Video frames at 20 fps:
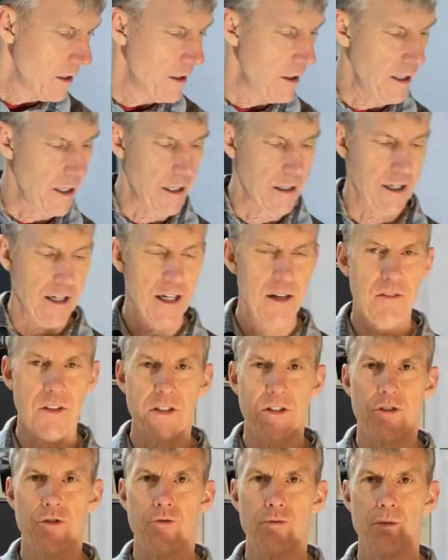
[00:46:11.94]
And I have
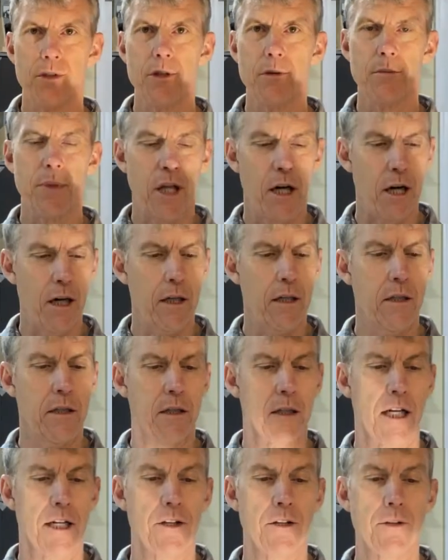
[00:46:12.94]
this drill block
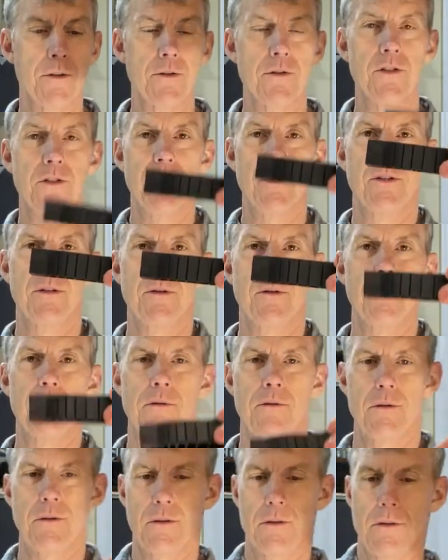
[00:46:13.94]
I use
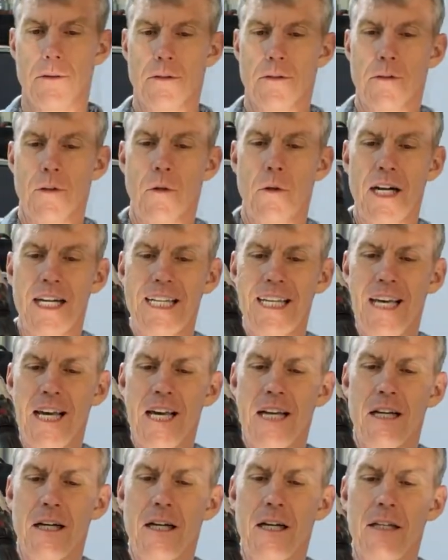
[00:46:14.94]
so I
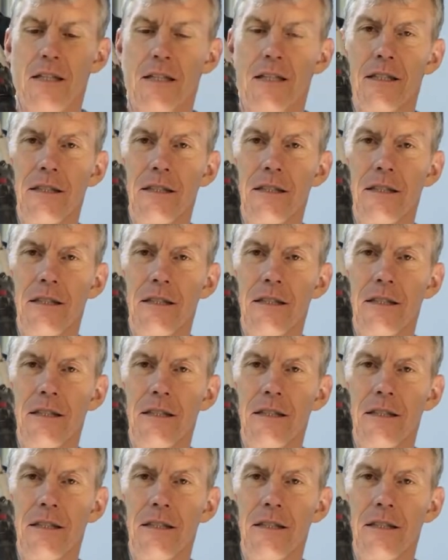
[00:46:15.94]
cannot